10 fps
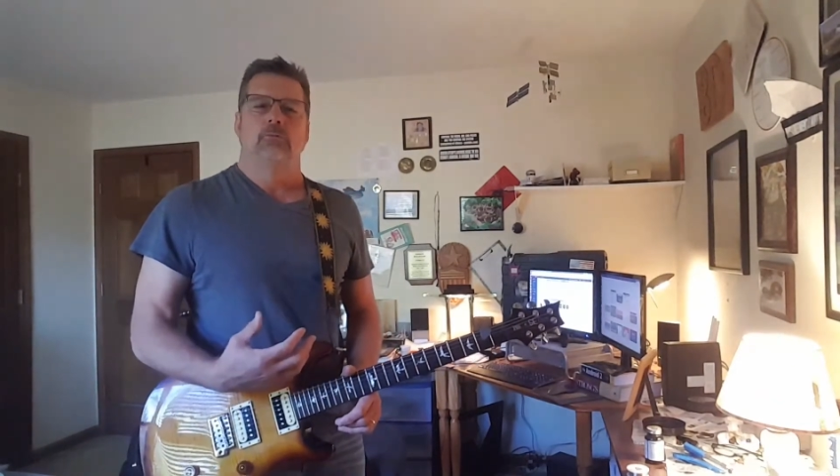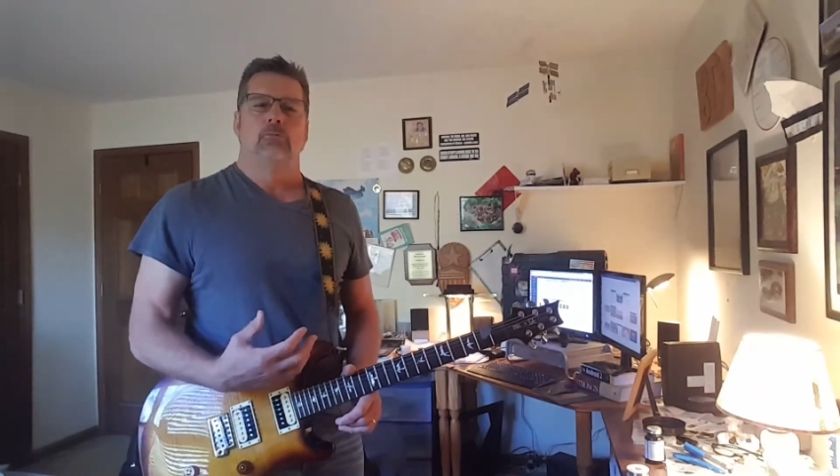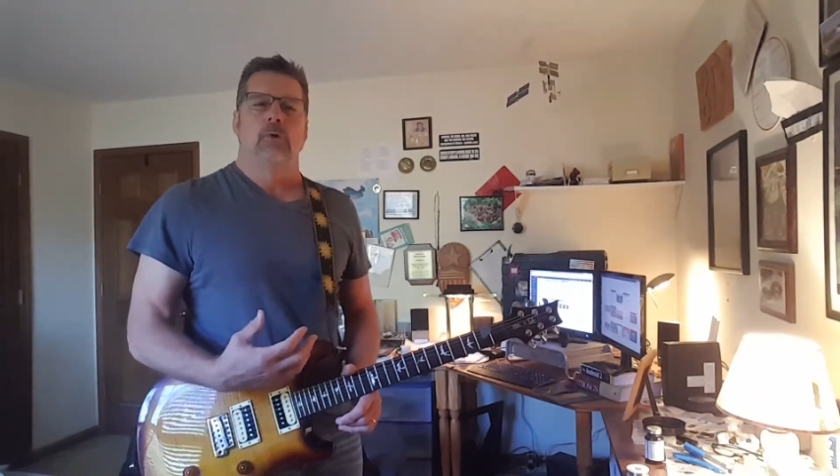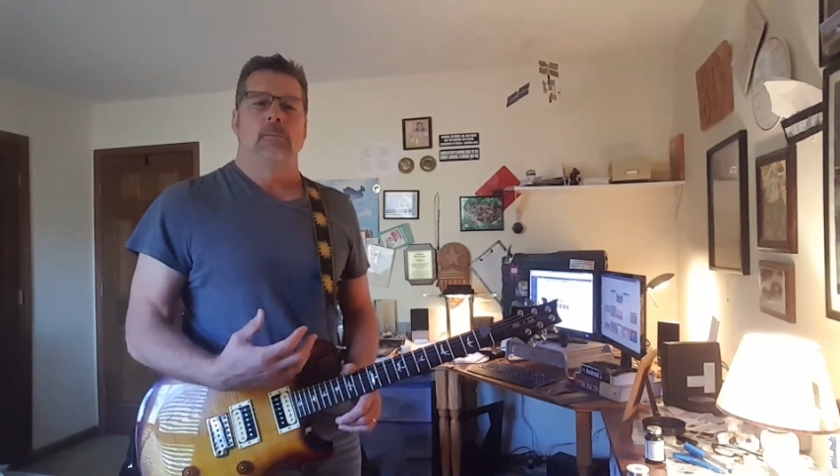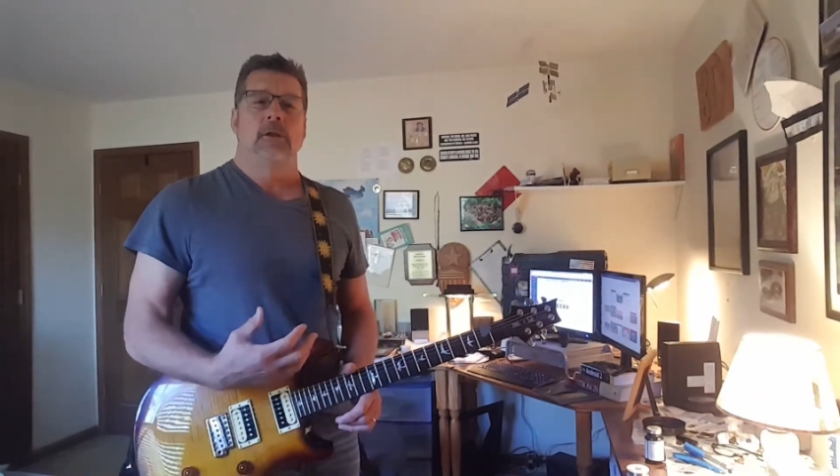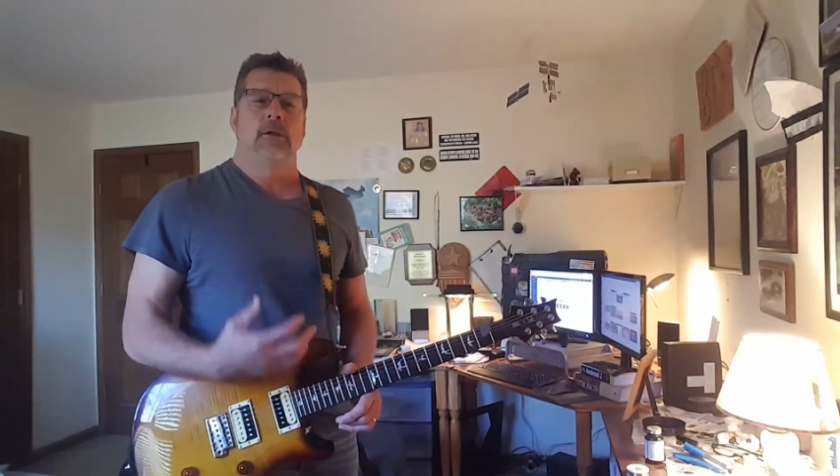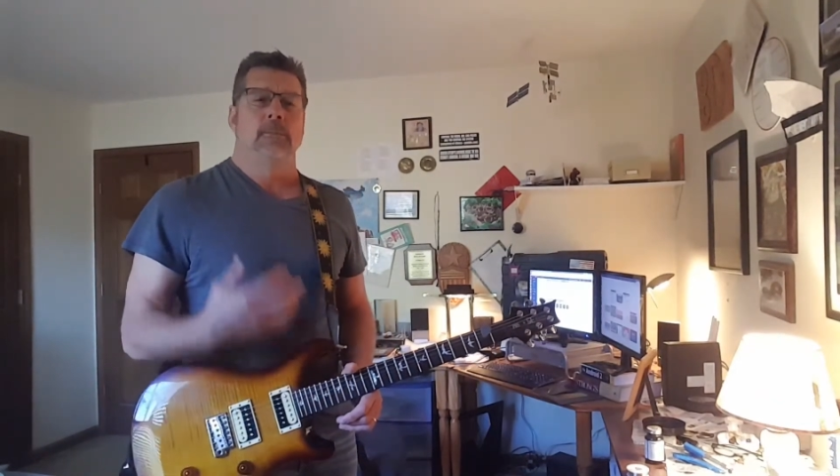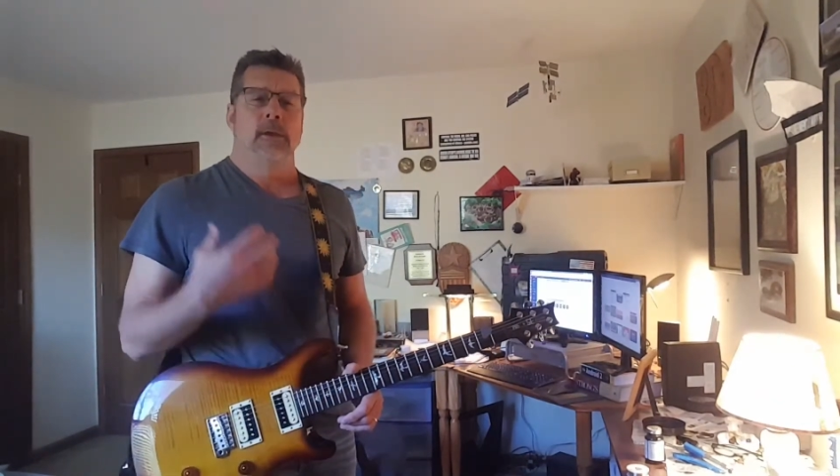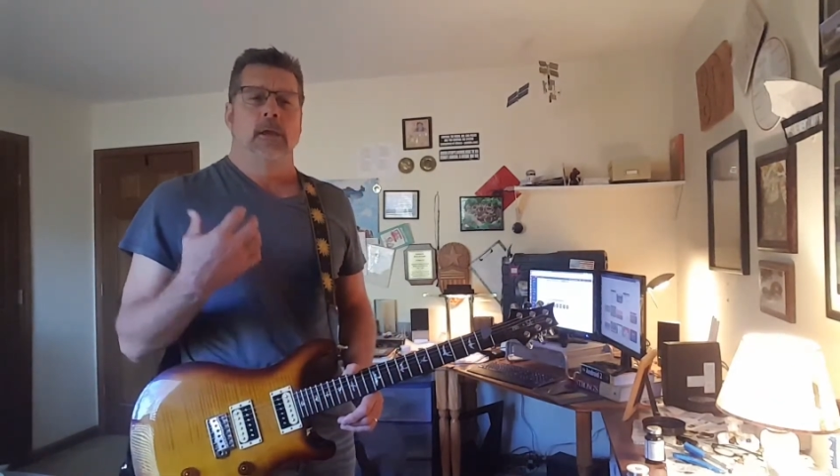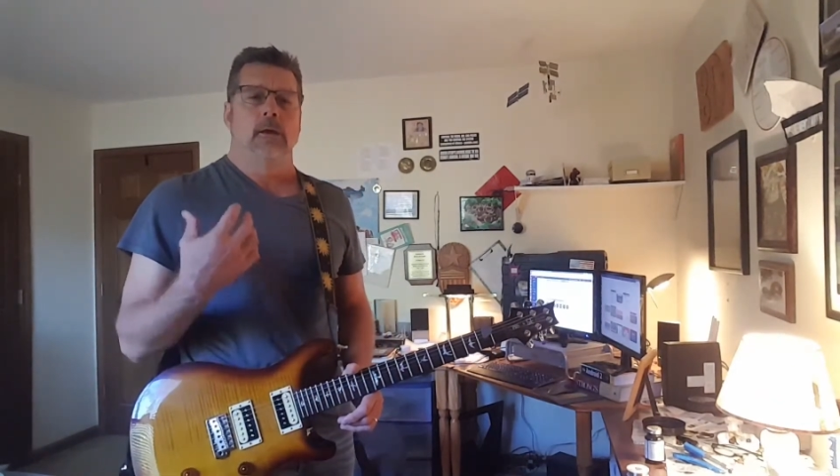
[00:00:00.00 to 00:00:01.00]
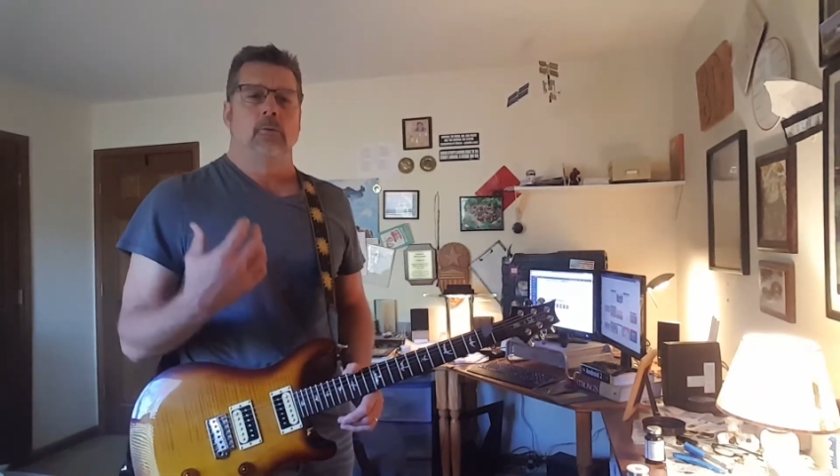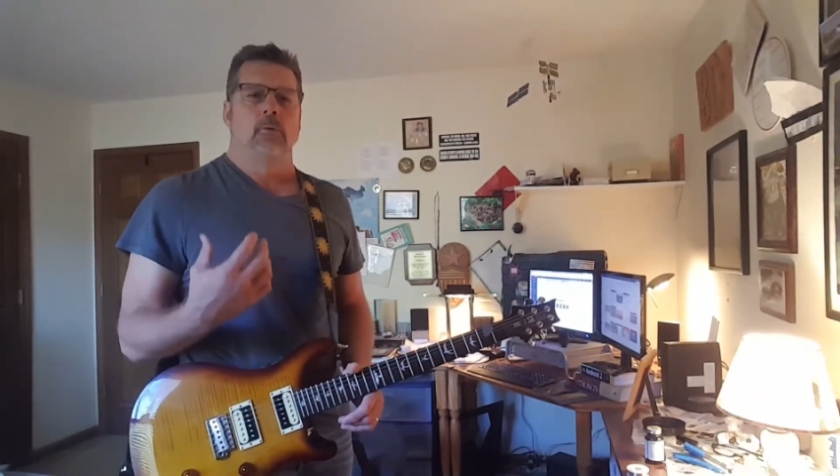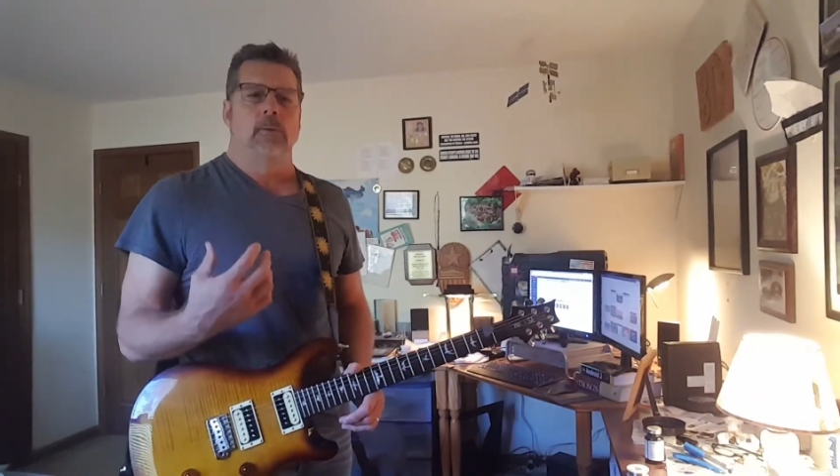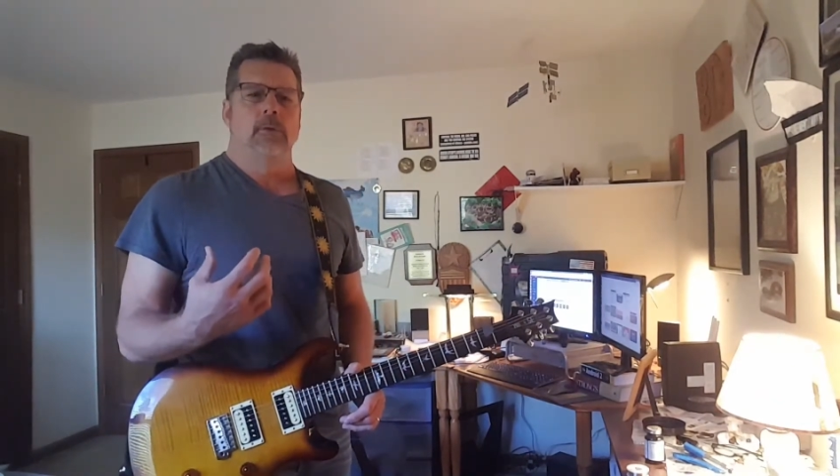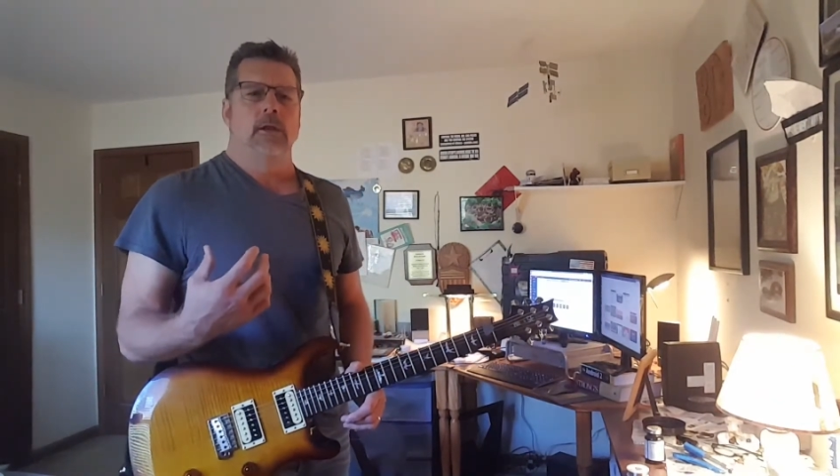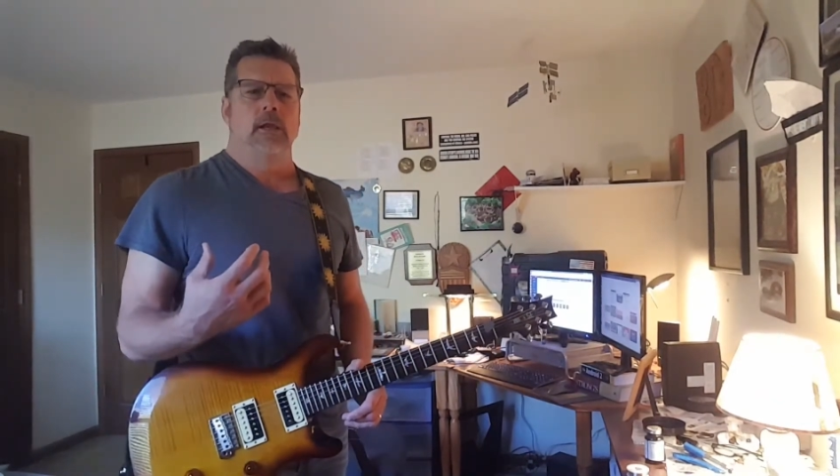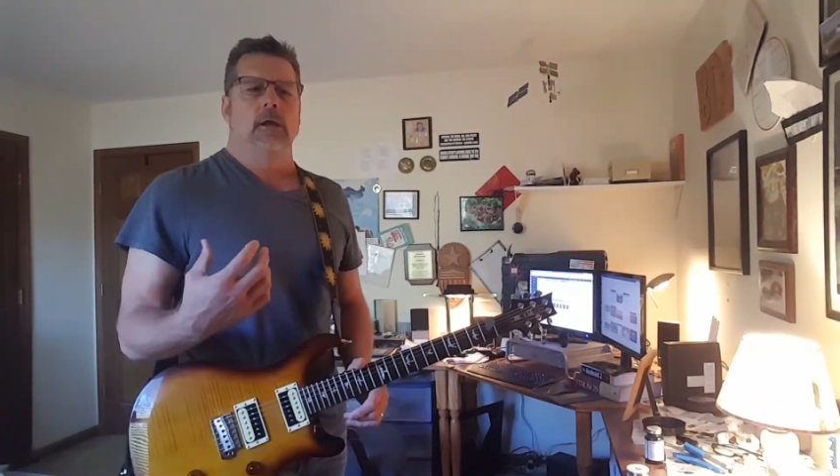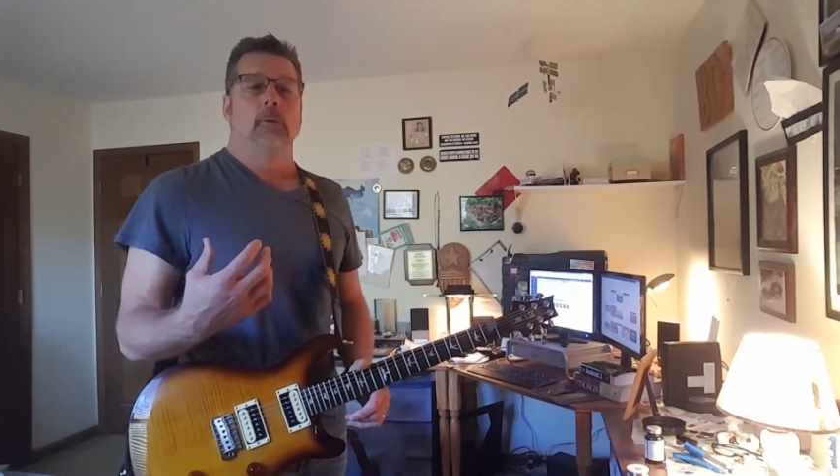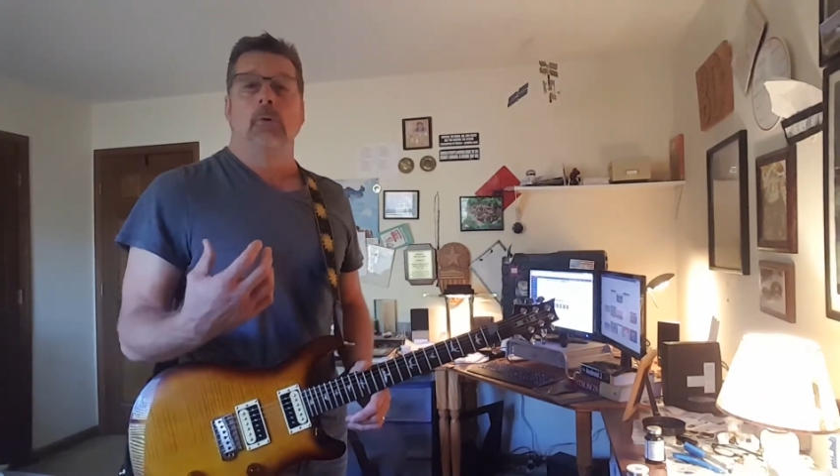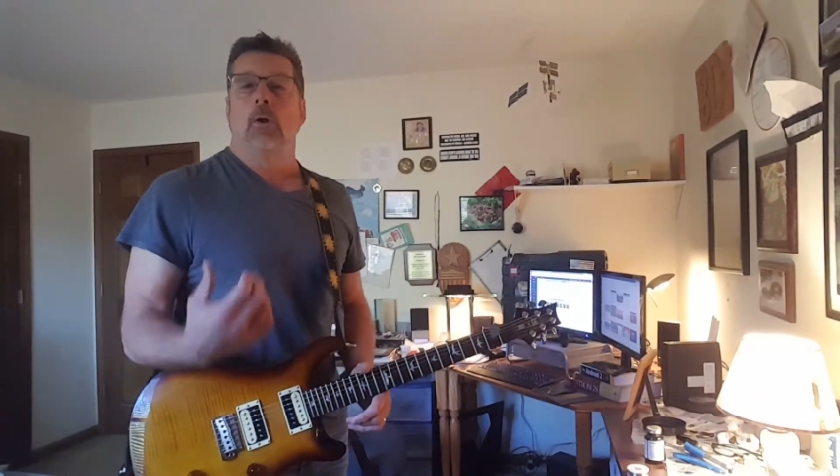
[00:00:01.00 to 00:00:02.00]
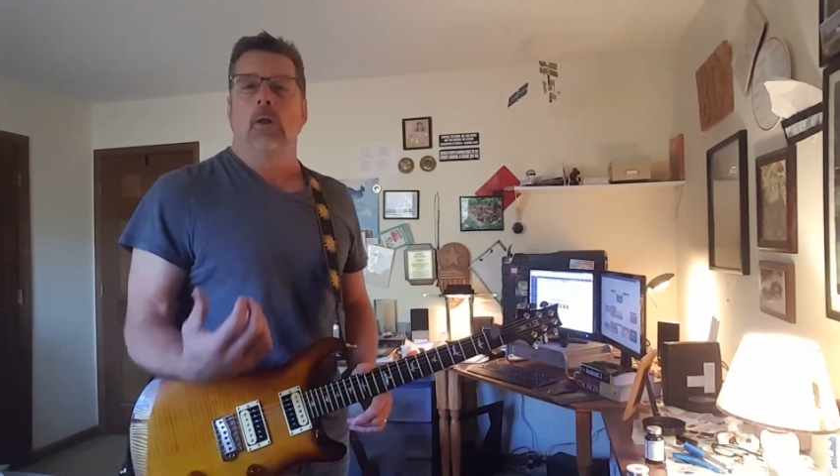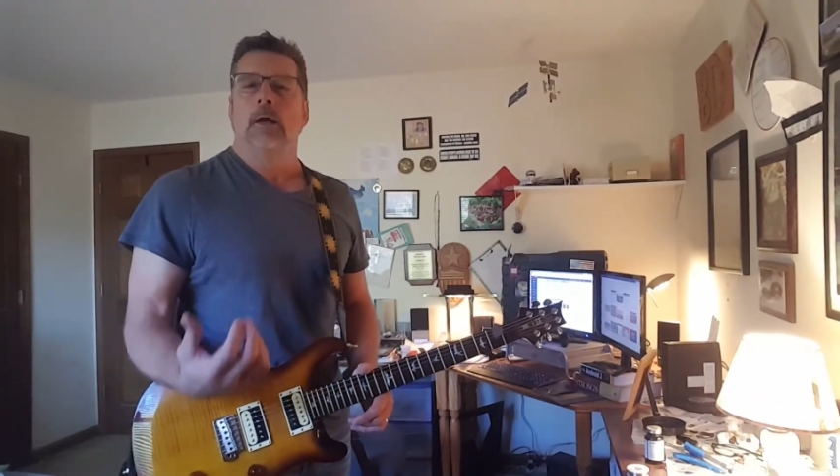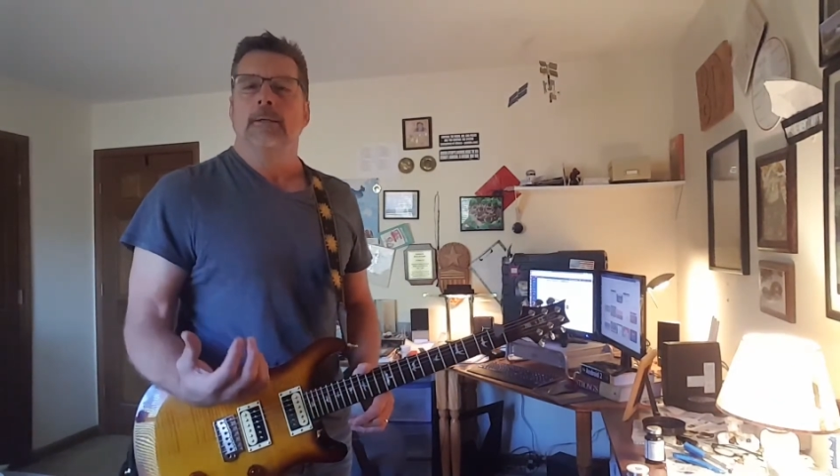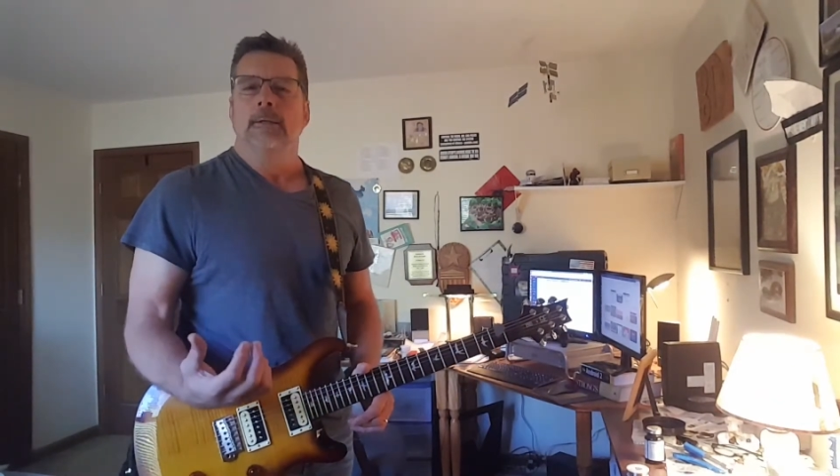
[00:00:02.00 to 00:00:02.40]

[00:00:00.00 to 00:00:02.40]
remediable